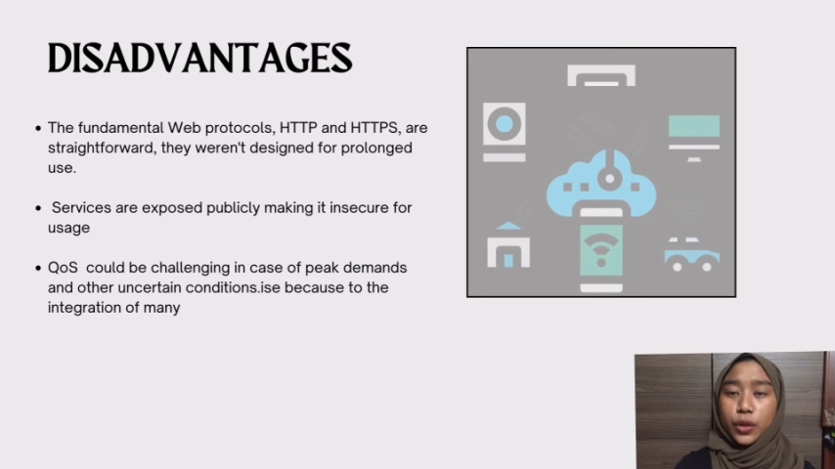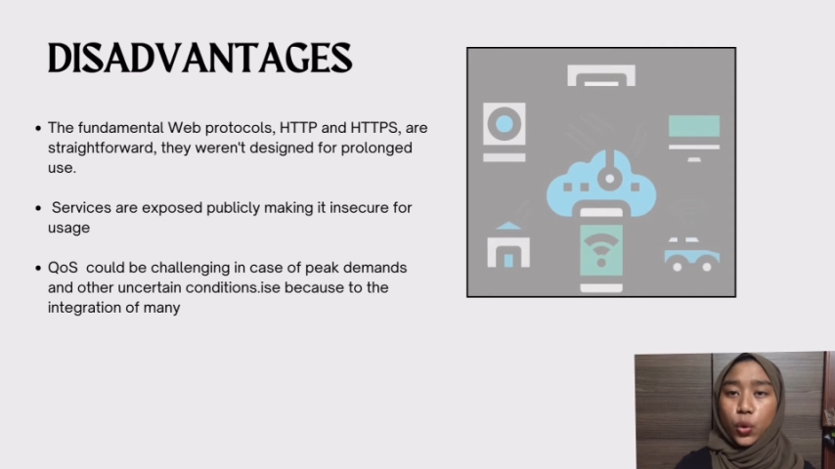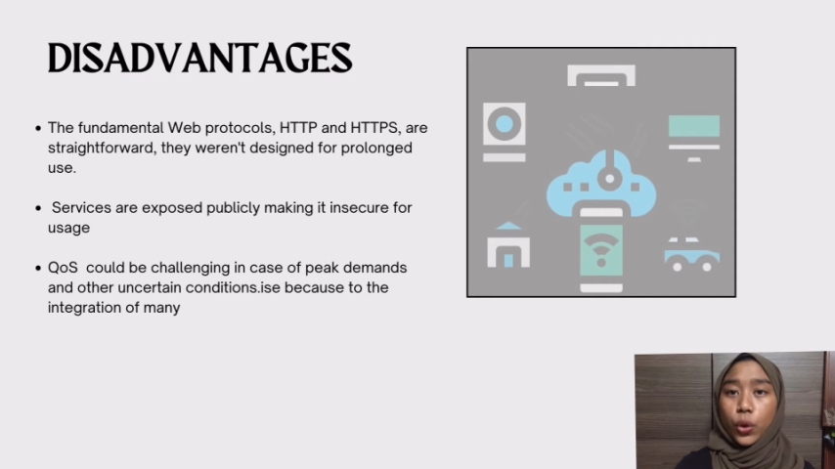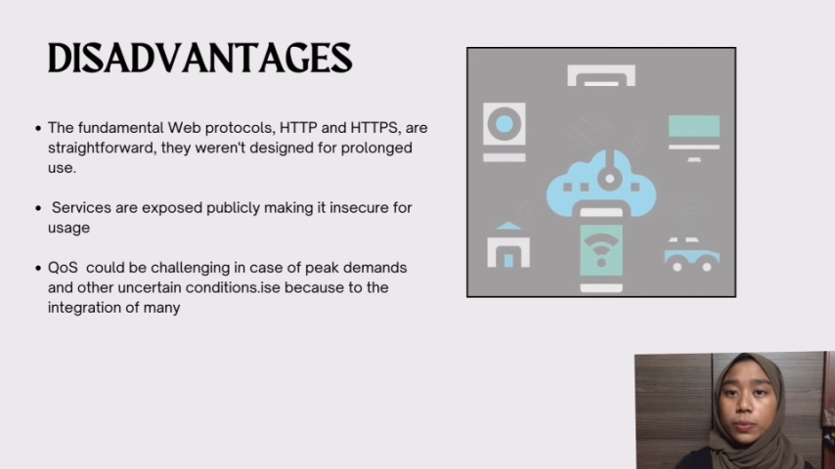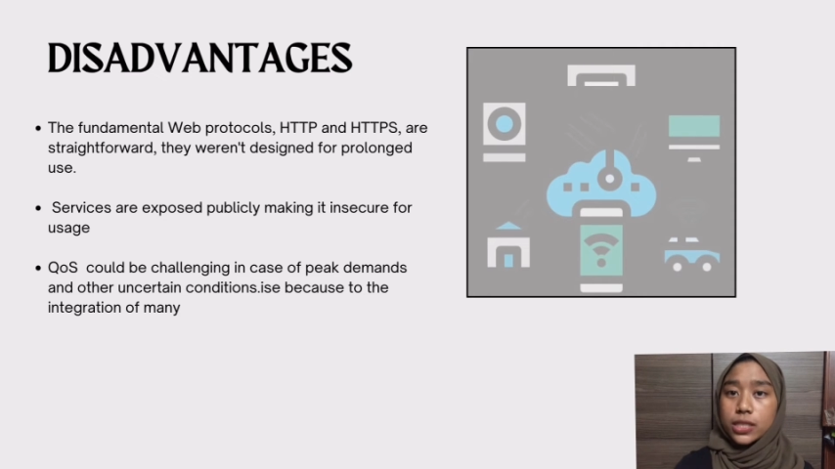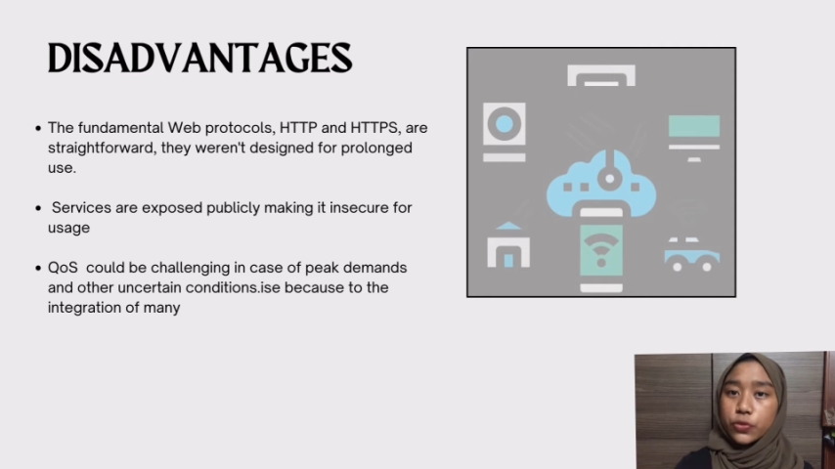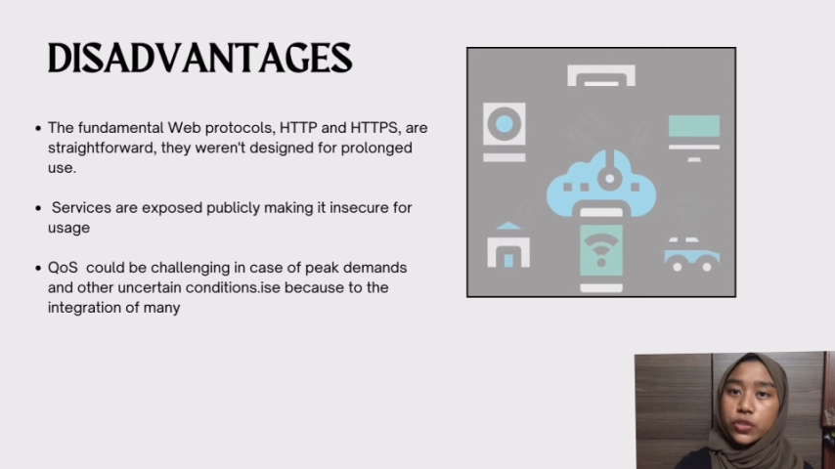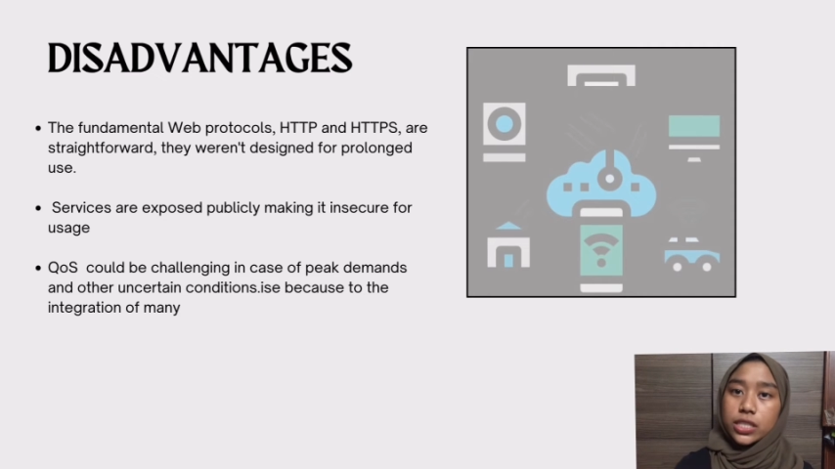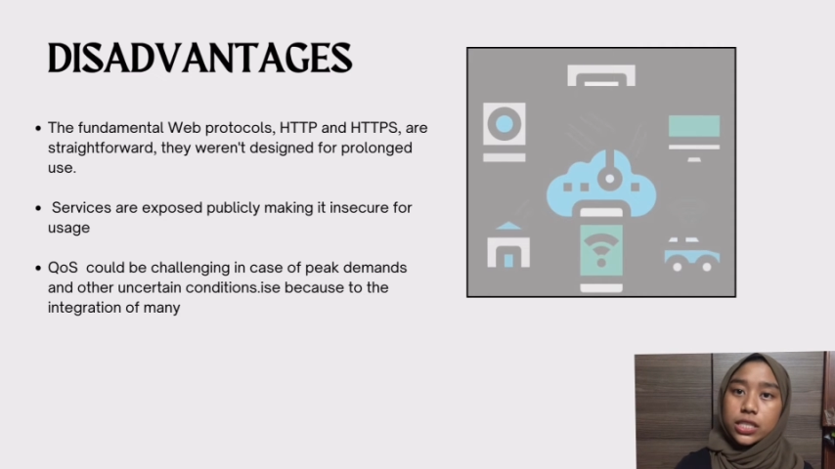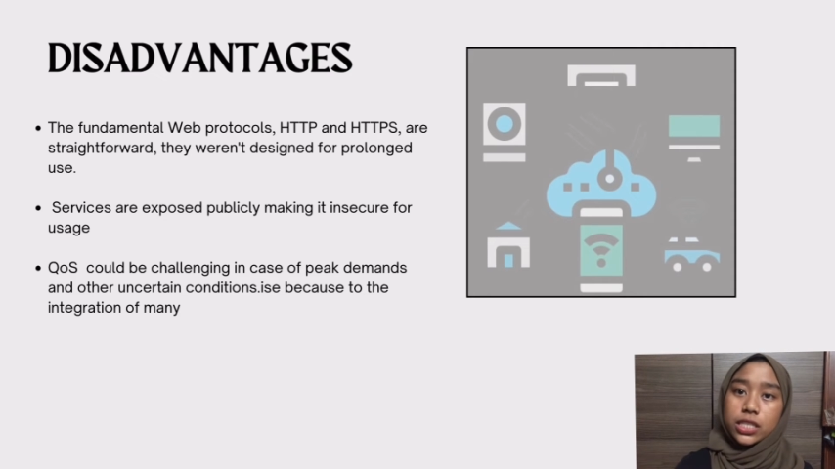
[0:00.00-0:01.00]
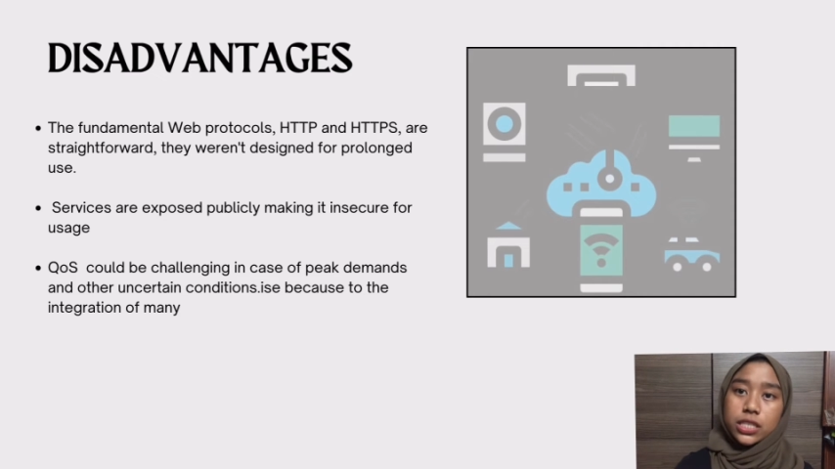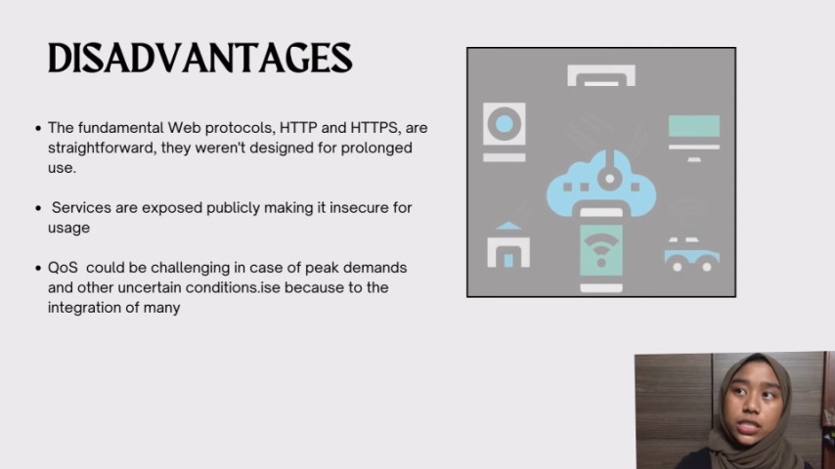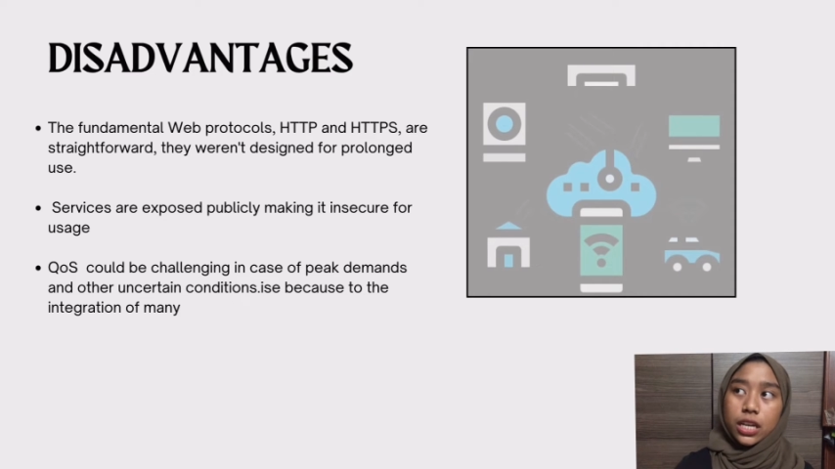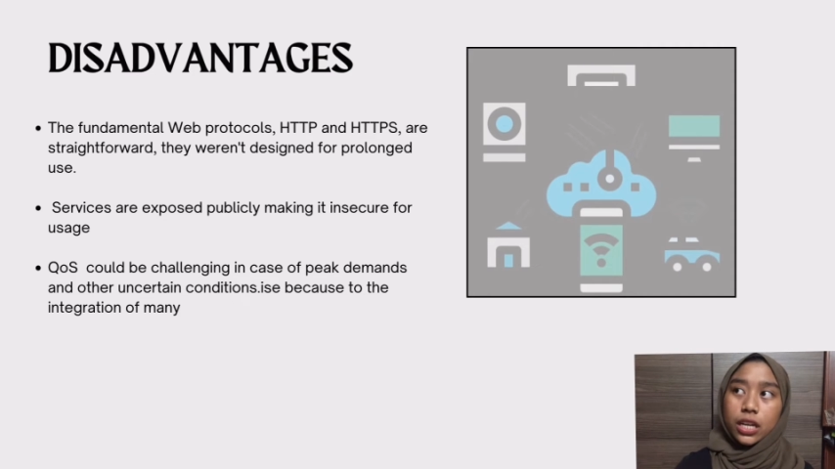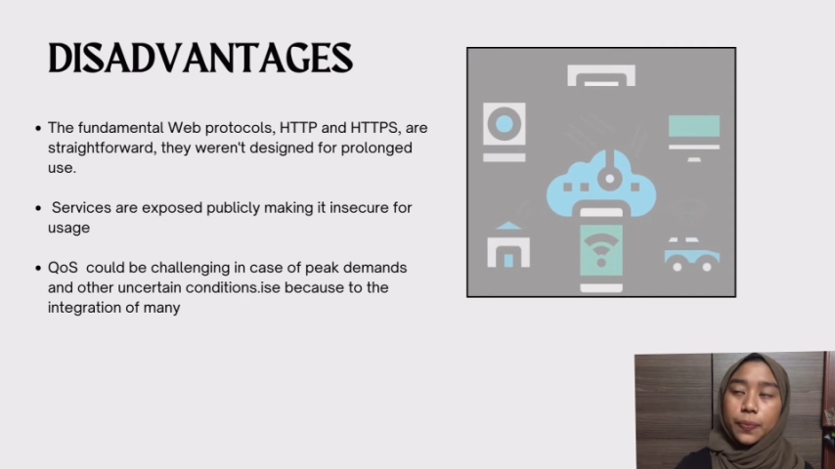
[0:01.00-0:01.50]
Web service
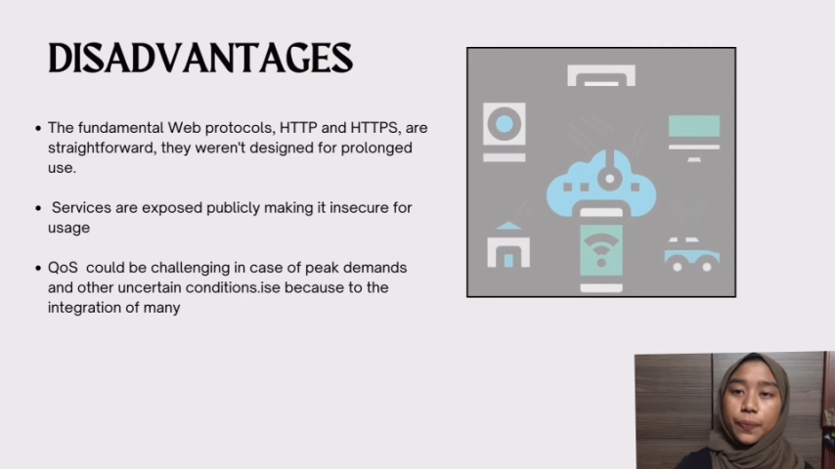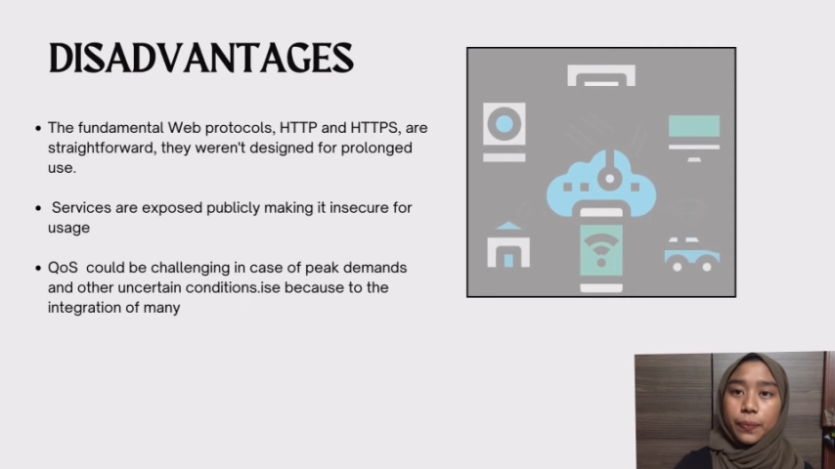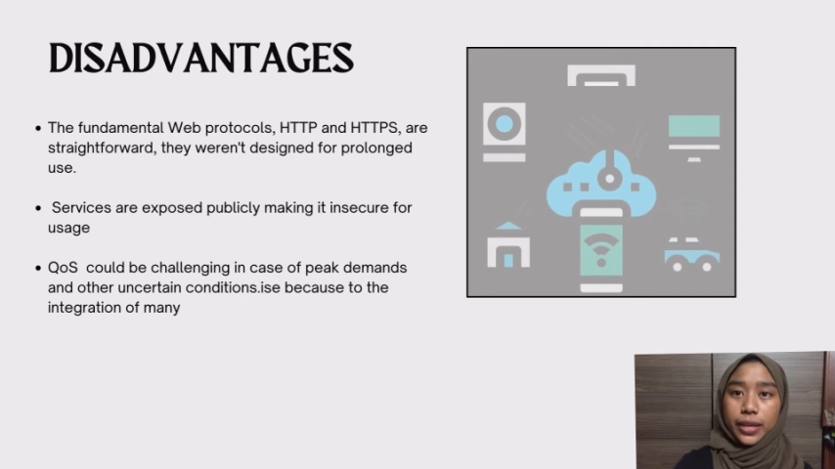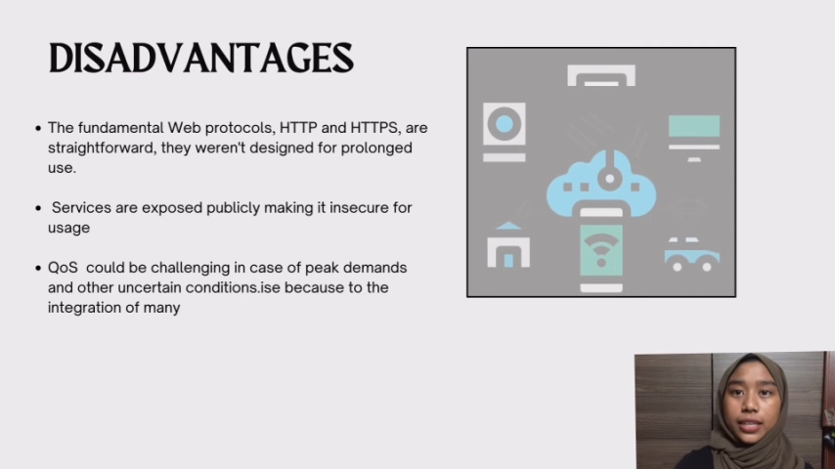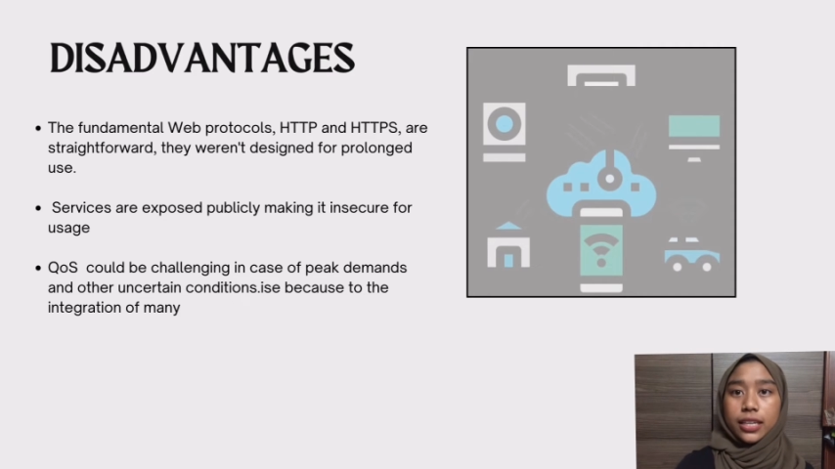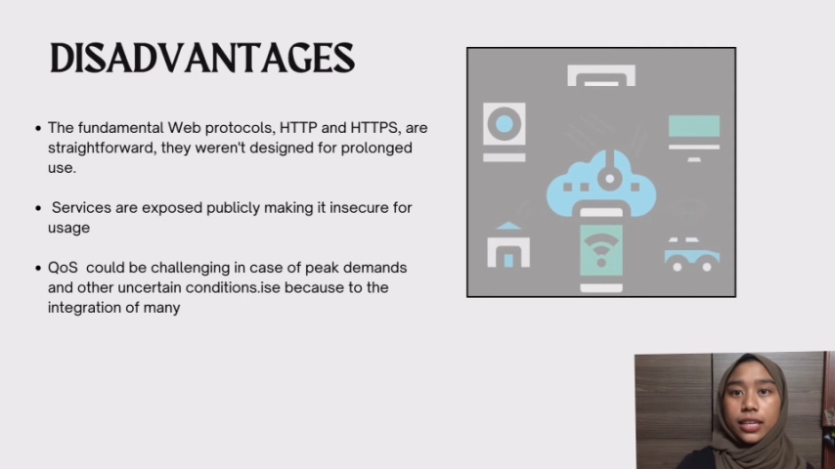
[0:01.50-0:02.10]
make